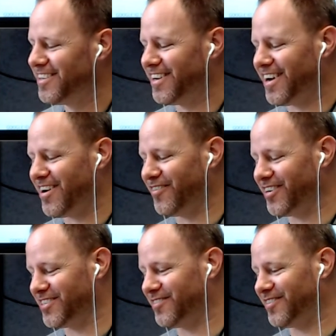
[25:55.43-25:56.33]
I
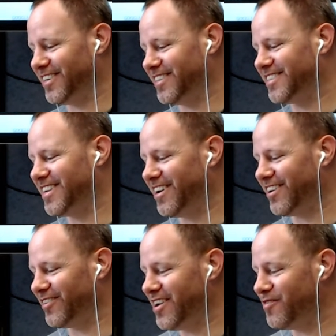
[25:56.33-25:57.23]
wish it was.
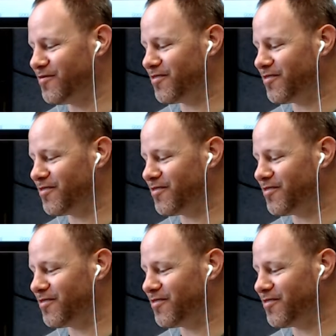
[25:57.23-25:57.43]
No, it